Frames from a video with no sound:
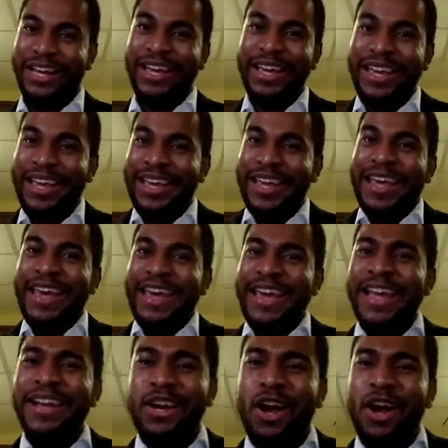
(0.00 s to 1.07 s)

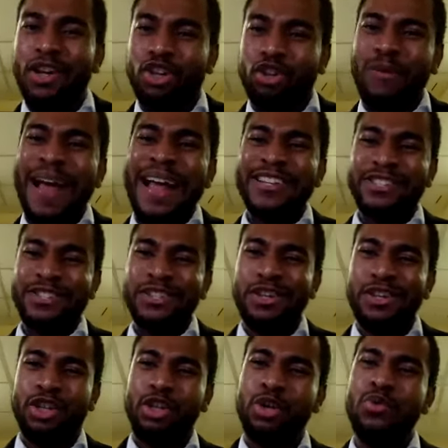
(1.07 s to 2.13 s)
In contrast to
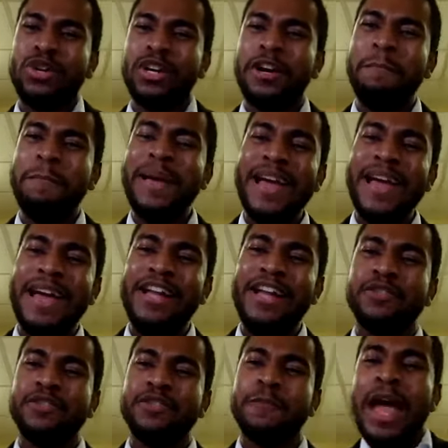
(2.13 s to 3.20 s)
the two
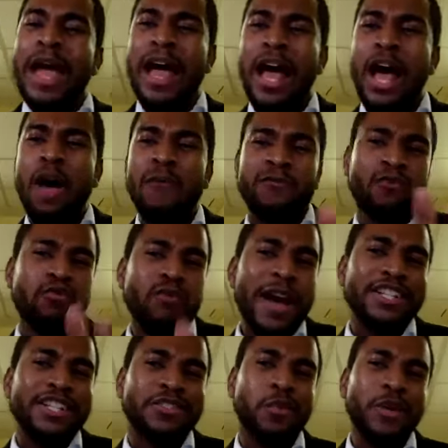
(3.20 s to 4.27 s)
commands uh, of
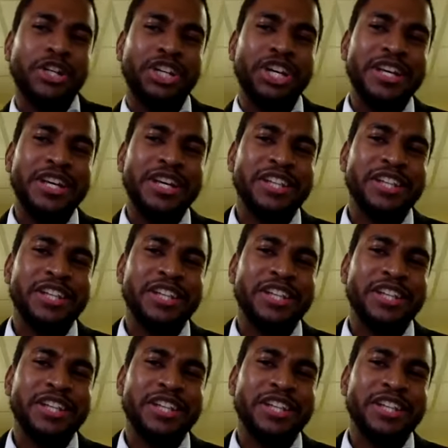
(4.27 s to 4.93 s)
Christ, which is,